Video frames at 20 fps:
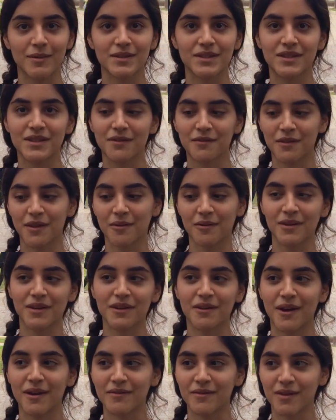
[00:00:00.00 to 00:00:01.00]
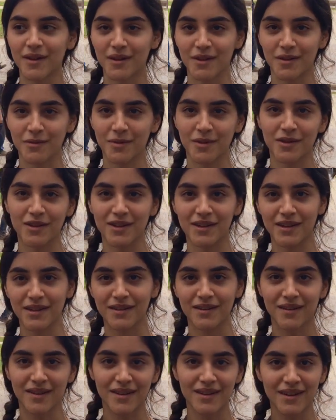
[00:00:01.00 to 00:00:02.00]
It's different when you have a community
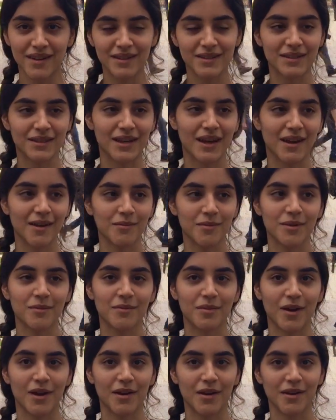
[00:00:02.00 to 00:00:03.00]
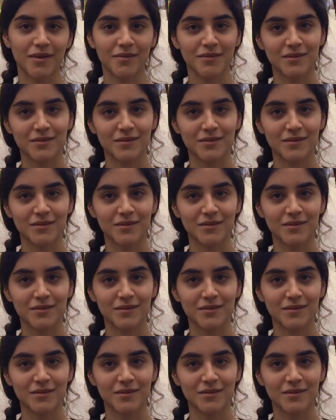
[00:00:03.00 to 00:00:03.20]
to kind of be part of.